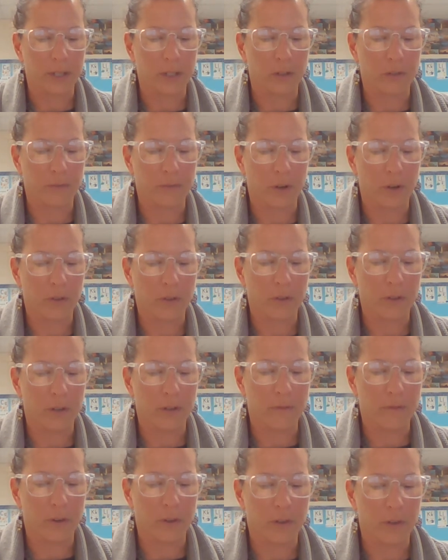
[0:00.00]
her farther
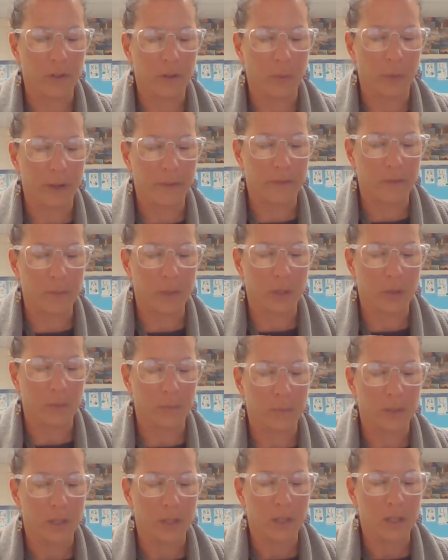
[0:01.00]
and farther away from home.
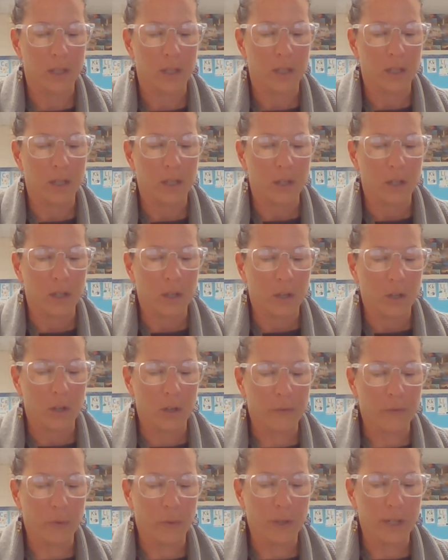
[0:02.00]

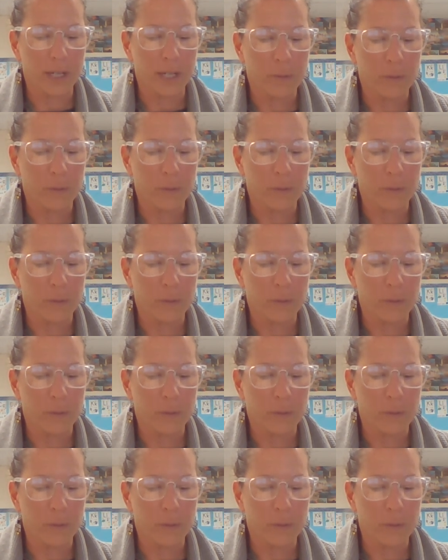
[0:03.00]
Her forehead